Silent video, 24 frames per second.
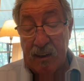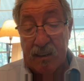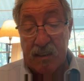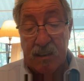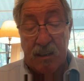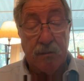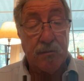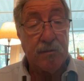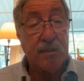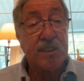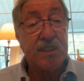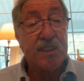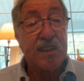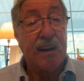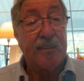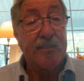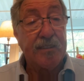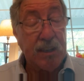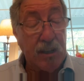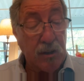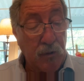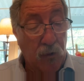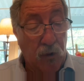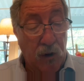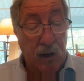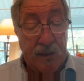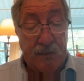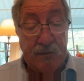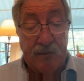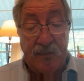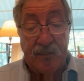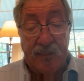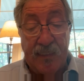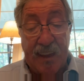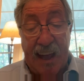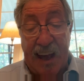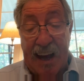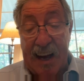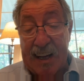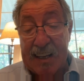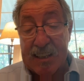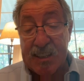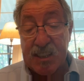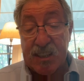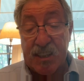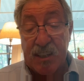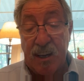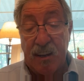Number 71,
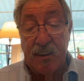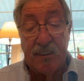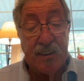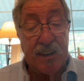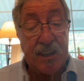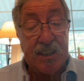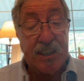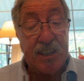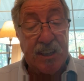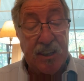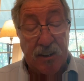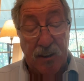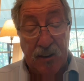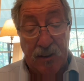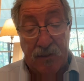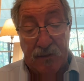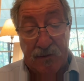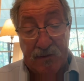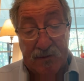As the Deer.